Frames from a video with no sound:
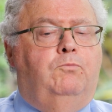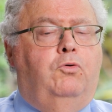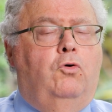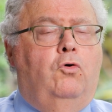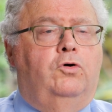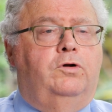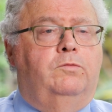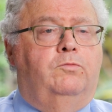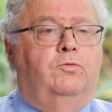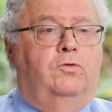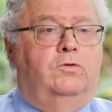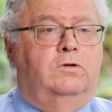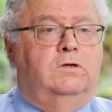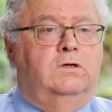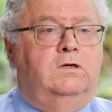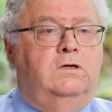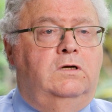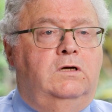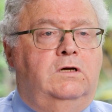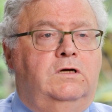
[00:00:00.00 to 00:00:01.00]

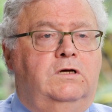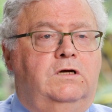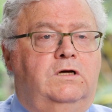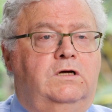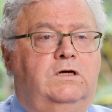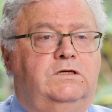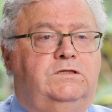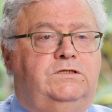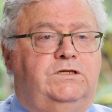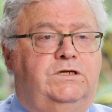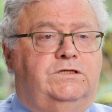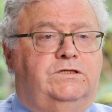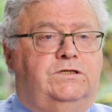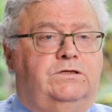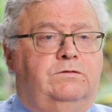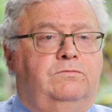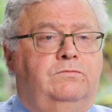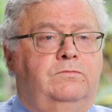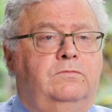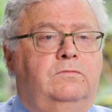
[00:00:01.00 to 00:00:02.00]
portable
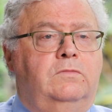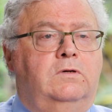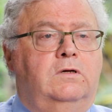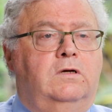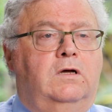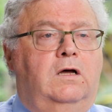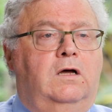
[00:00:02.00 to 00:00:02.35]
system